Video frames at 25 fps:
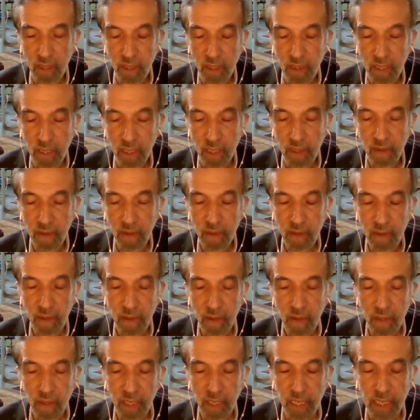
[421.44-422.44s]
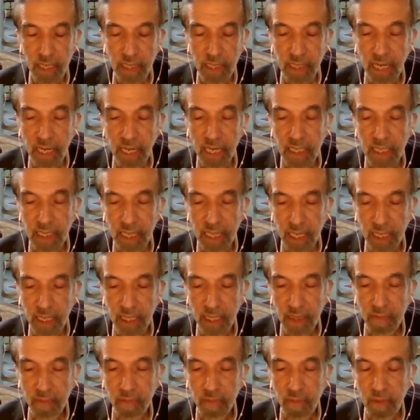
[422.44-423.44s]
then in that
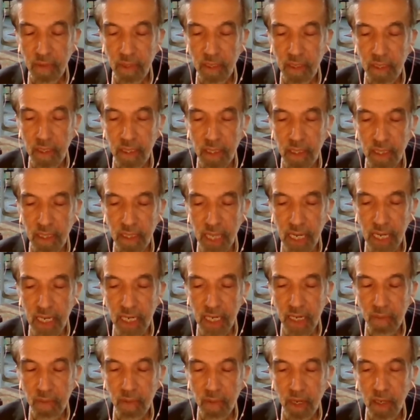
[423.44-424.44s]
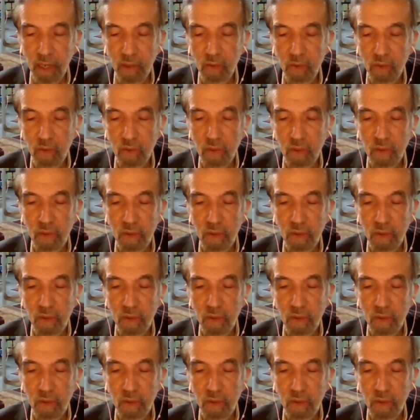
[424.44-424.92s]
time, think about